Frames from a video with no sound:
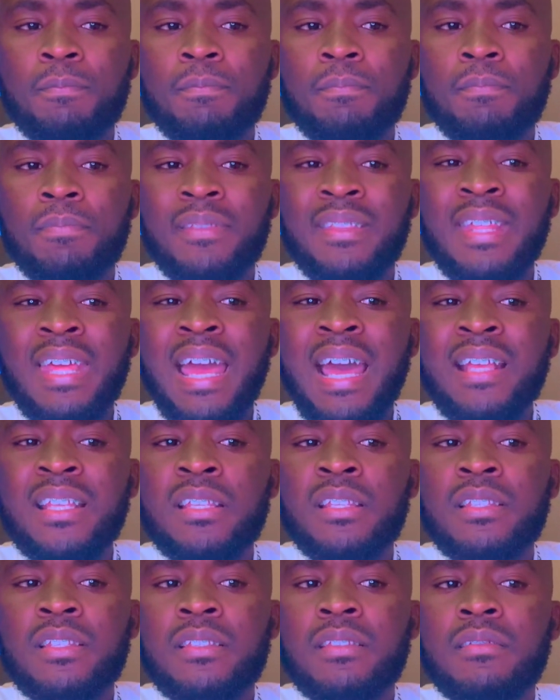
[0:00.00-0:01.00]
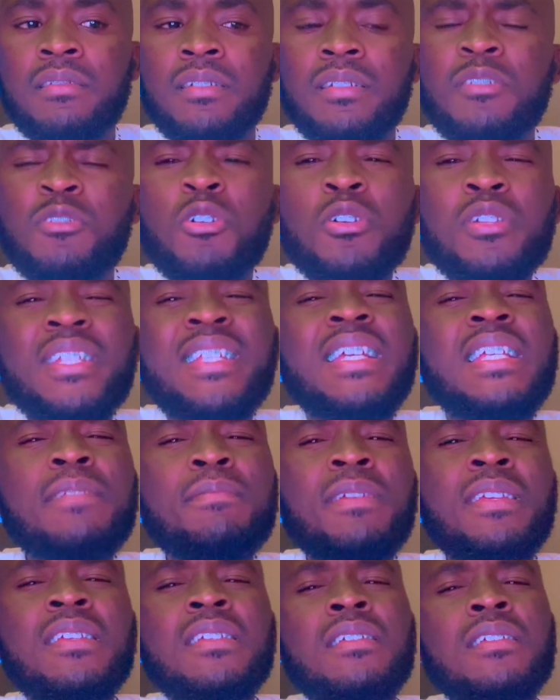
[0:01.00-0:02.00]
they are not just
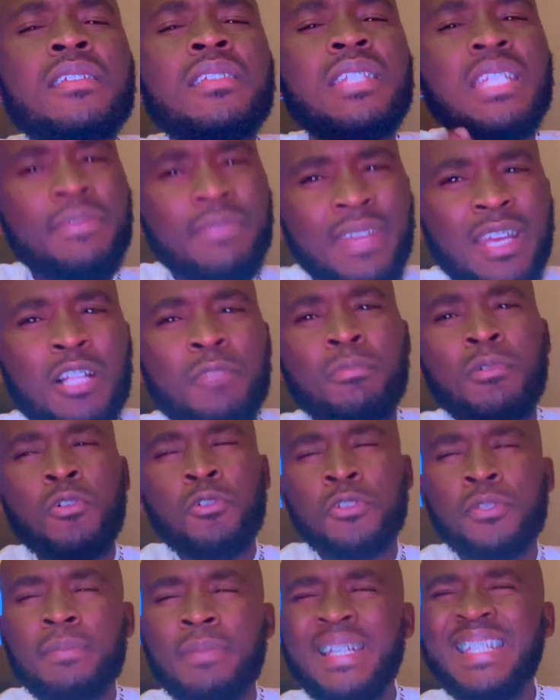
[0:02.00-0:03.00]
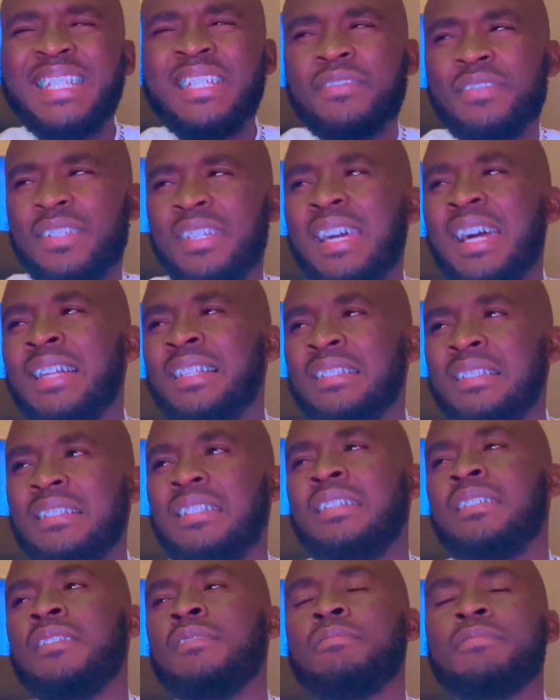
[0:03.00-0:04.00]
being difficult because they're difficult.
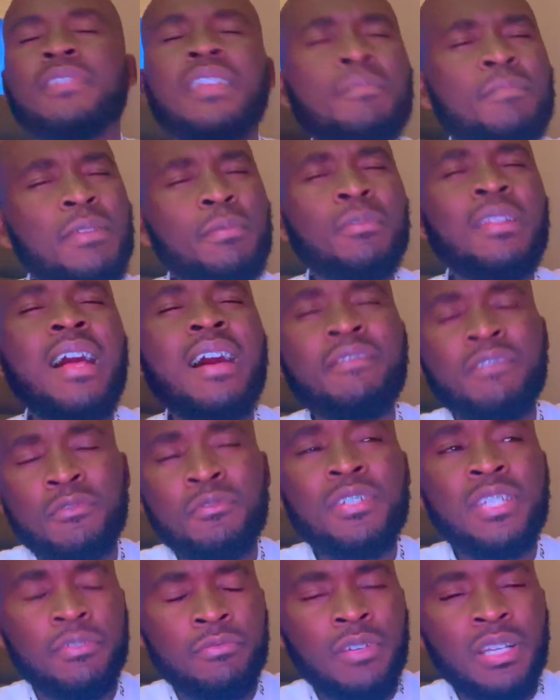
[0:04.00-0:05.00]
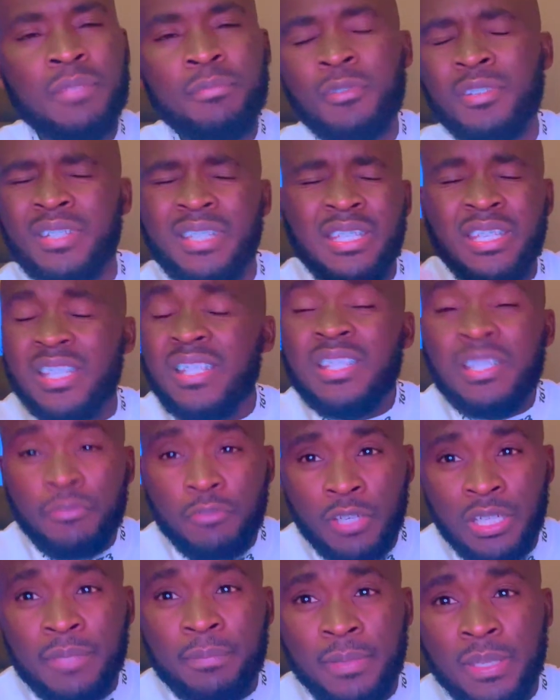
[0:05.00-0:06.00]
Some people are very difficult because they're just
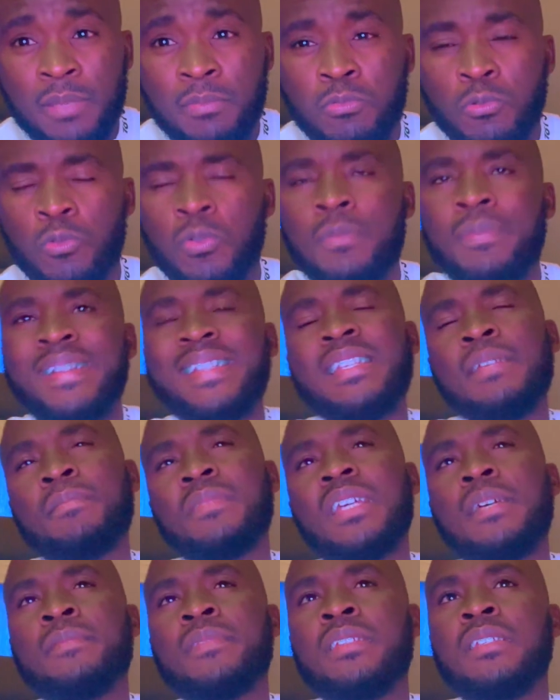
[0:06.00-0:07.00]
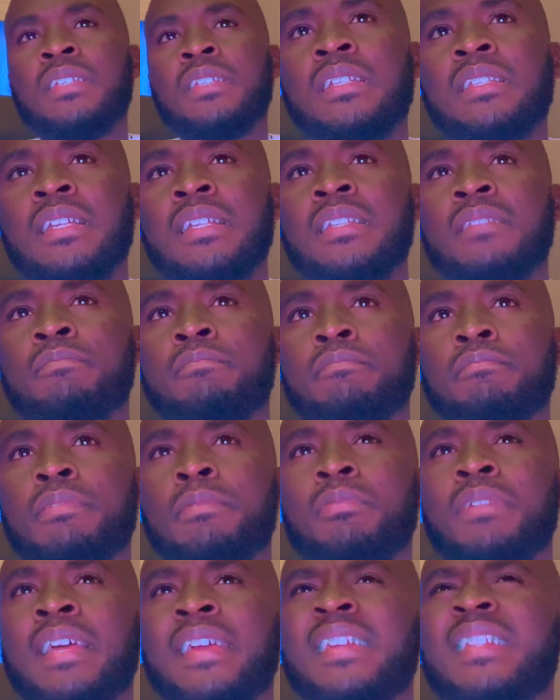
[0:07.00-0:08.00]
difficult people, but sometimes it's that
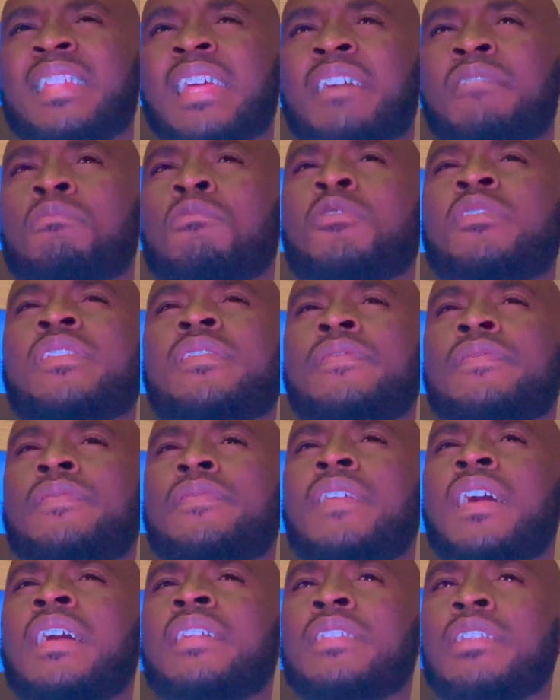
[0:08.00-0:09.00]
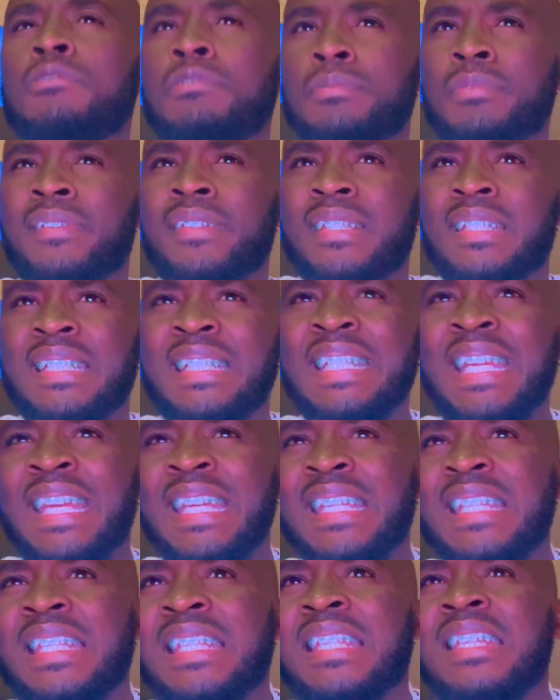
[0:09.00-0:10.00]
people are in their most vulnerable
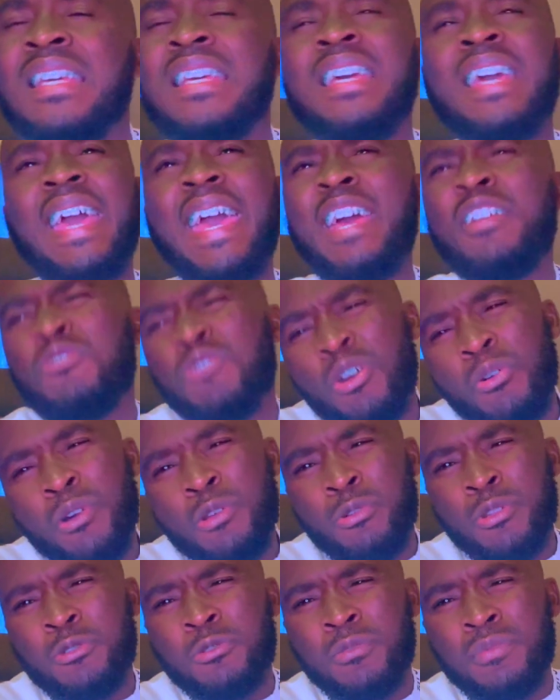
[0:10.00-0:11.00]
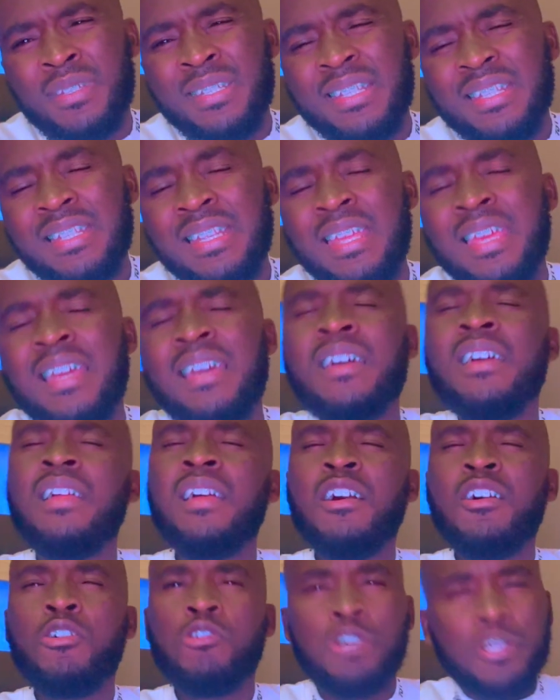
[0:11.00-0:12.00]
states and no one wants to be sick.
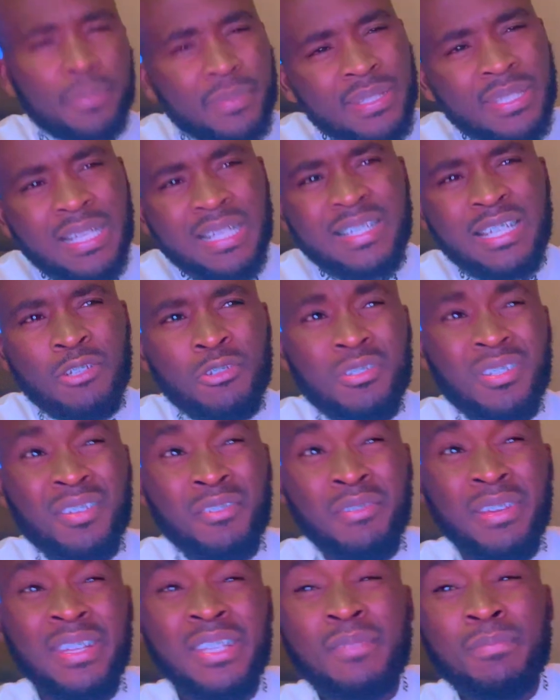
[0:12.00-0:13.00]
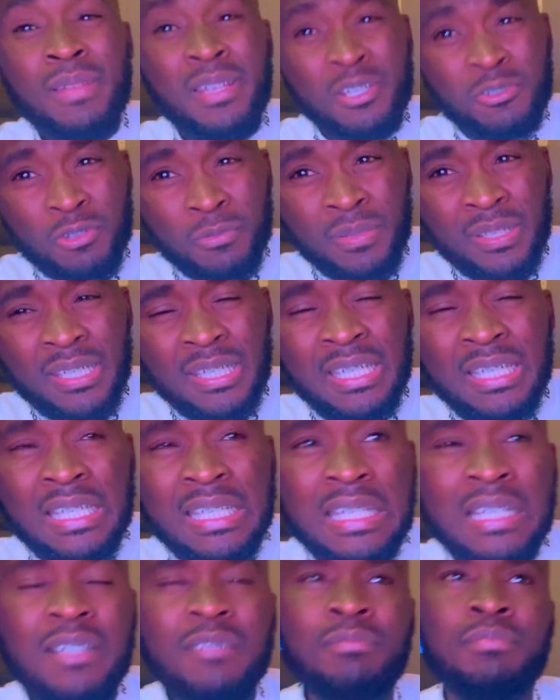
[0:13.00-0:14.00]
Hospitals are not the greatest place to be
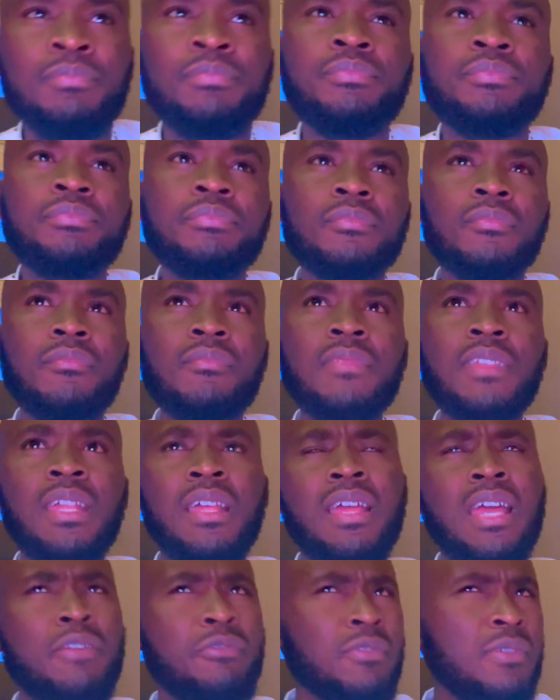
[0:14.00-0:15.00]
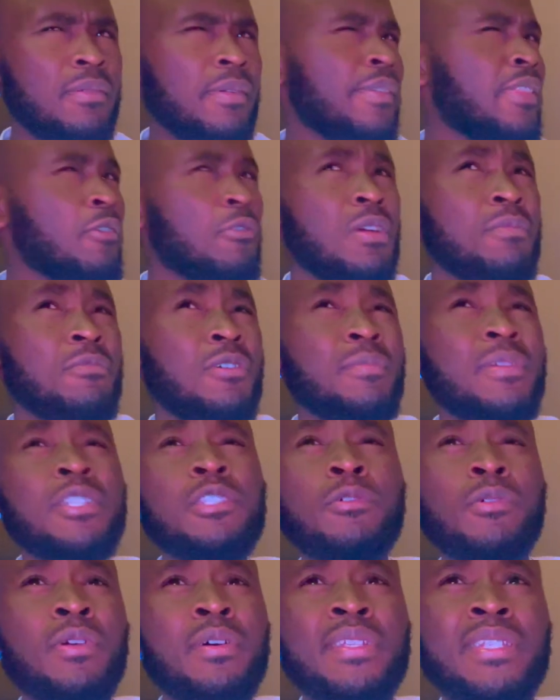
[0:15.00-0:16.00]
in. I remember there were moments
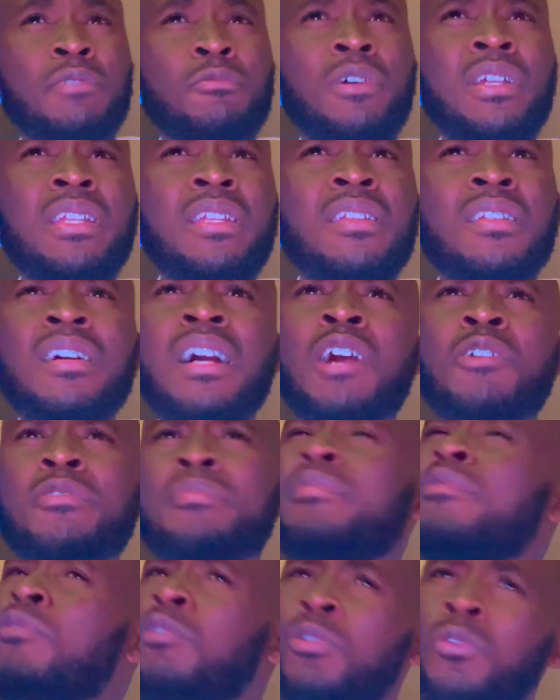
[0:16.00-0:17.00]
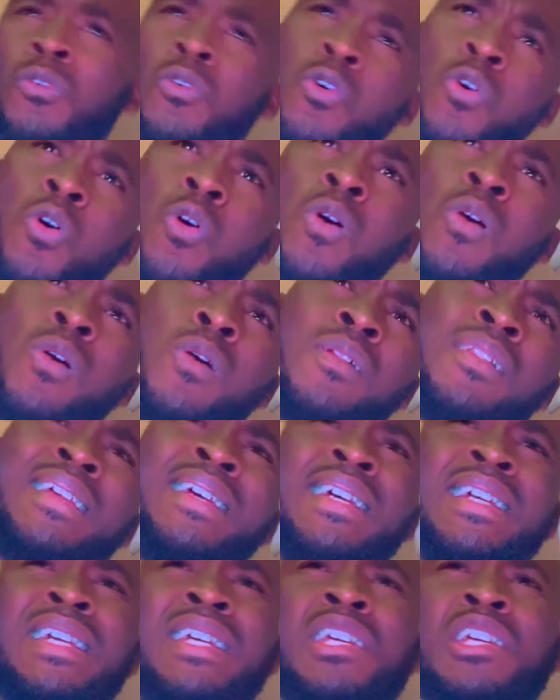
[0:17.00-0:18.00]
when I would be on call,
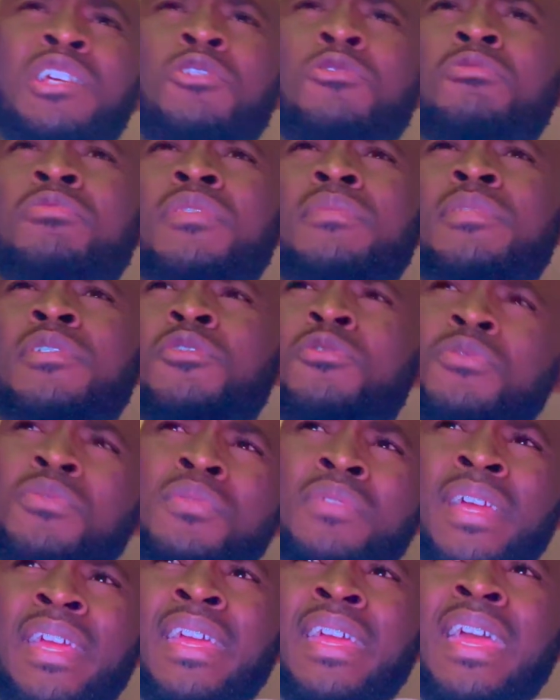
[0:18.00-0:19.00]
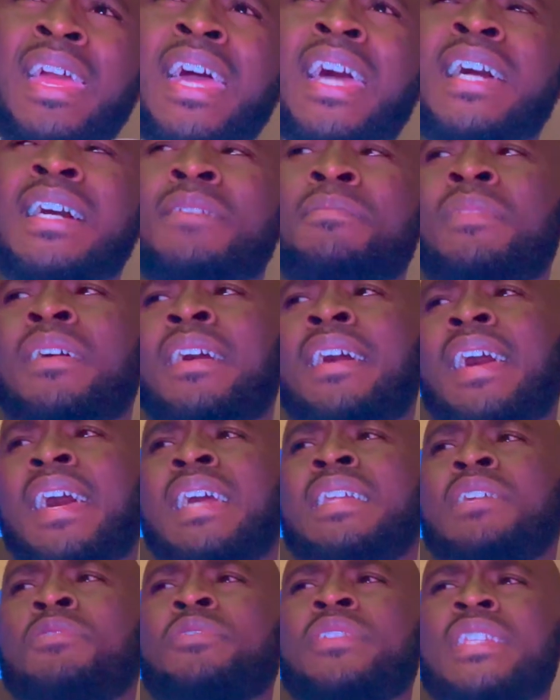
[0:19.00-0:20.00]
it would be 2 a.m.
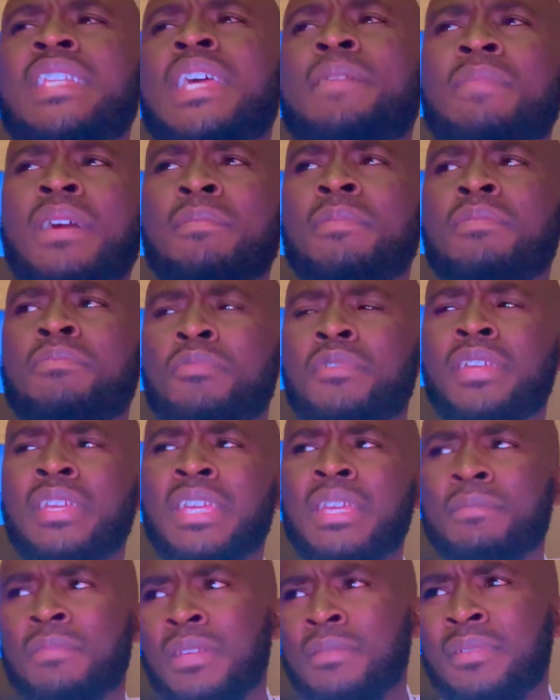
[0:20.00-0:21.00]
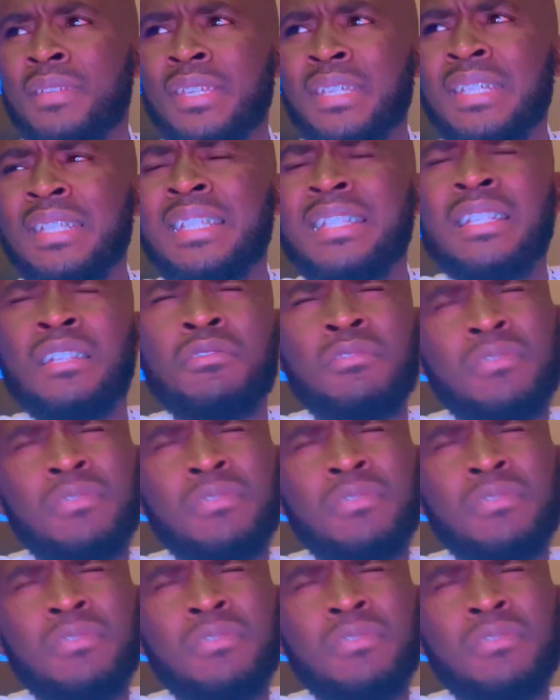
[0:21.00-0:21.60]
and I would see a mommy bringing a baby in, and